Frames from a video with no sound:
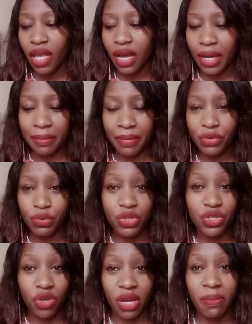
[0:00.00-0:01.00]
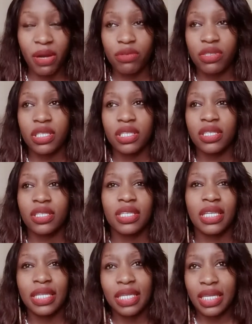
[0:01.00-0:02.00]
and we talk about it,
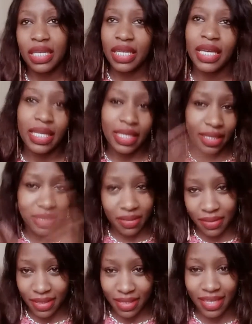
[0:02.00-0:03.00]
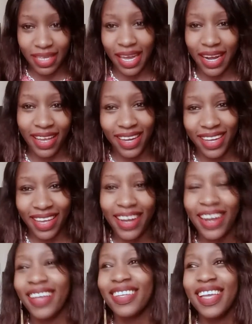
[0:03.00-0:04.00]
Mimi, and yada yada
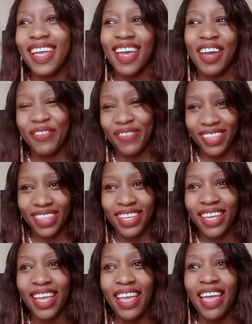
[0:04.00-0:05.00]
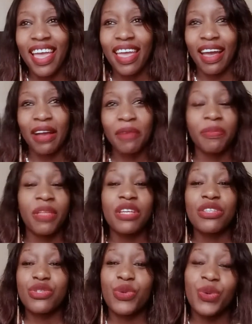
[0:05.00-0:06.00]
yada, everything. Yeah,
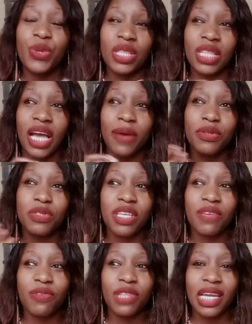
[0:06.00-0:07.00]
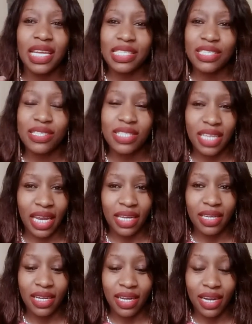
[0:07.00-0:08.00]
so I want to give you the lessons that
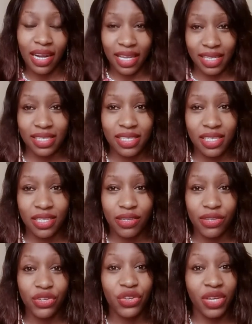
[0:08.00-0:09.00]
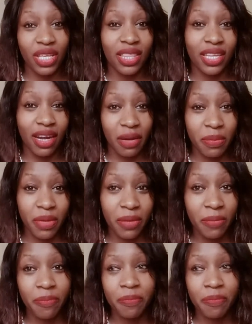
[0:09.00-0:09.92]
I learned during therapy.